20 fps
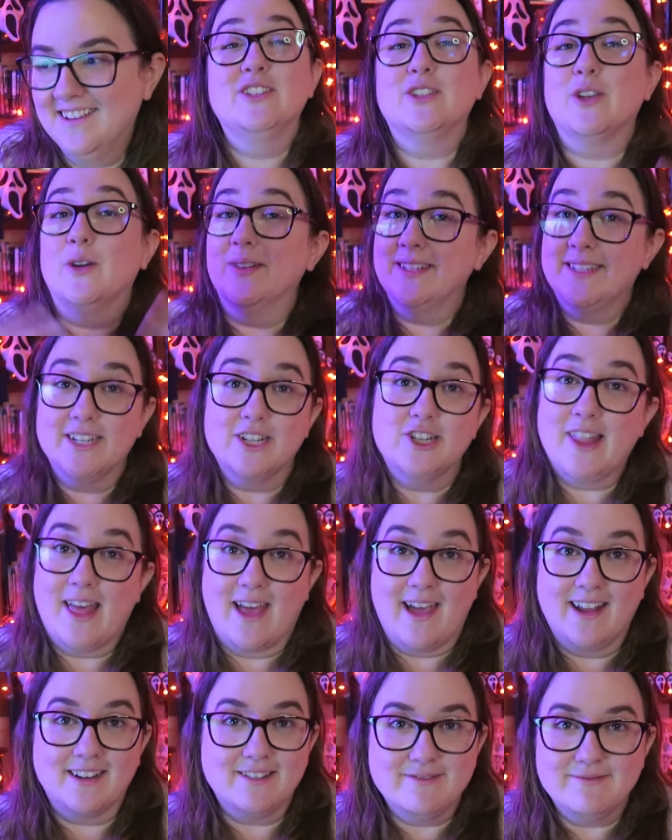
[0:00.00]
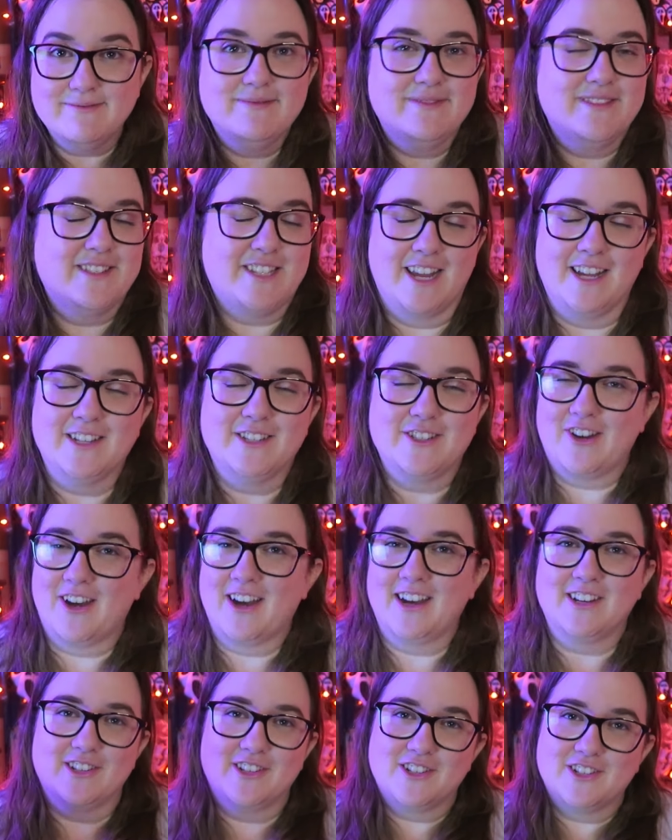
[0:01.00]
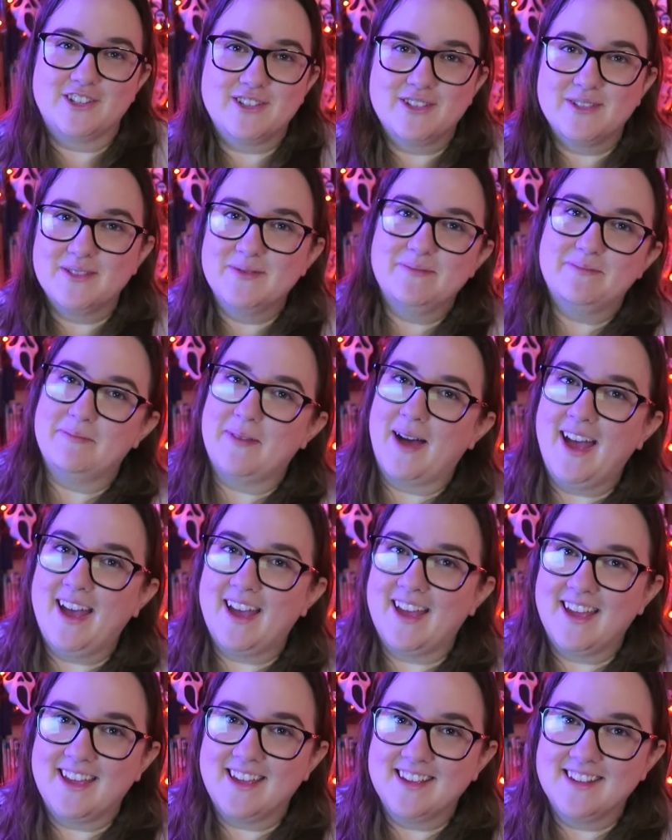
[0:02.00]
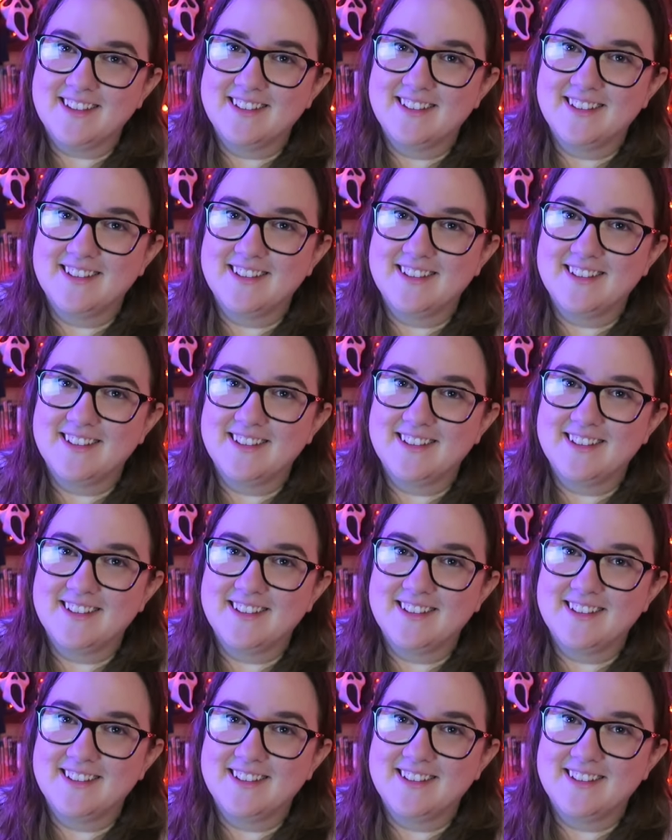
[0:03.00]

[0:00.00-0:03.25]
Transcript: So until then, stay strange. Bye.